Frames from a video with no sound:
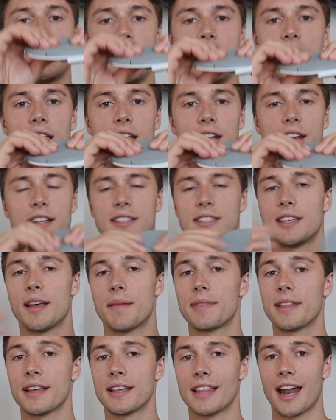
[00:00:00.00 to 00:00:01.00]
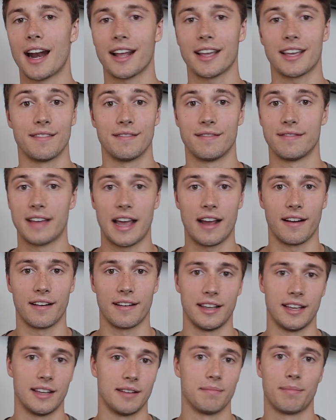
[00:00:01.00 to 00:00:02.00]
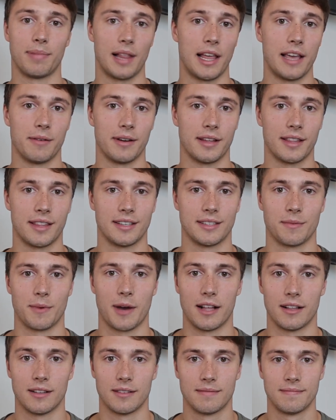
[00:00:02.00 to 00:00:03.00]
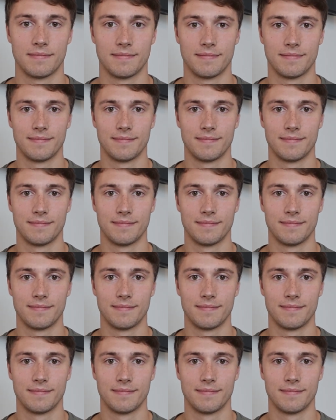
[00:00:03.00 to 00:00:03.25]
and it's something that I can vary and play with as well.